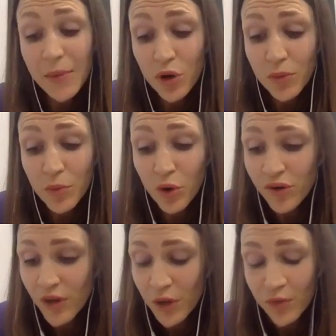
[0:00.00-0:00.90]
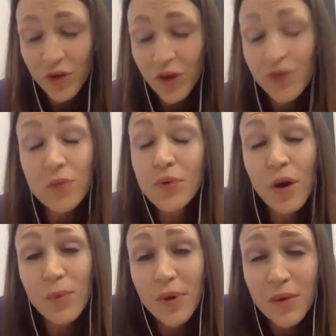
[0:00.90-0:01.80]
more and more of a
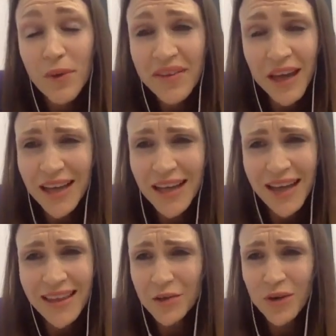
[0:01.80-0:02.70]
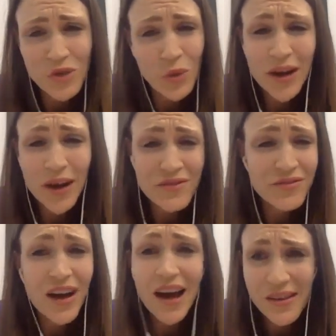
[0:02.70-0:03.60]
problem. I think we're up to 1 in
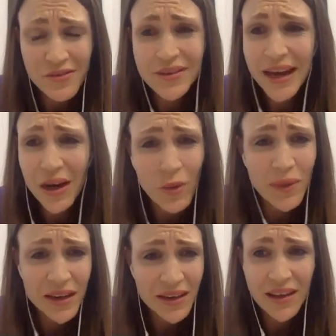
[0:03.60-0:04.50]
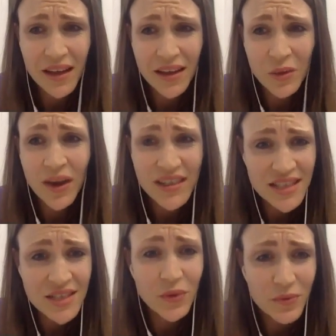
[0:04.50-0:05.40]
5 now women in the
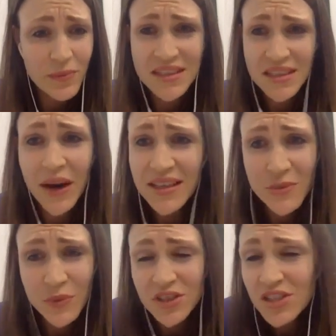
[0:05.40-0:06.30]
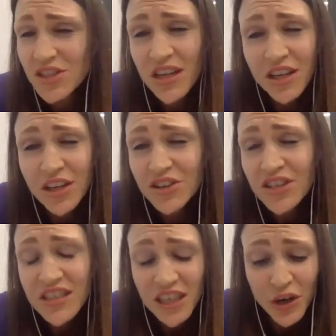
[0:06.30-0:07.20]
West with PCOS, which is
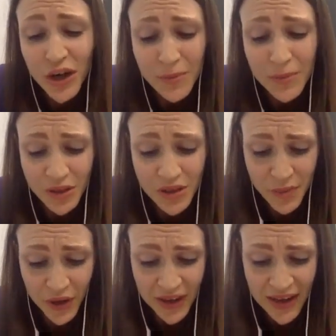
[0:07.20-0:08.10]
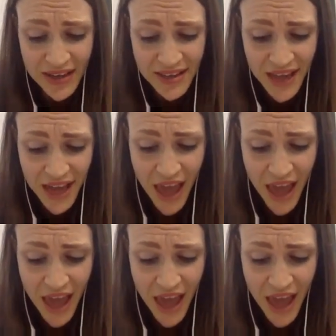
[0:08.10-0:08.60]
just incredible, to be honest.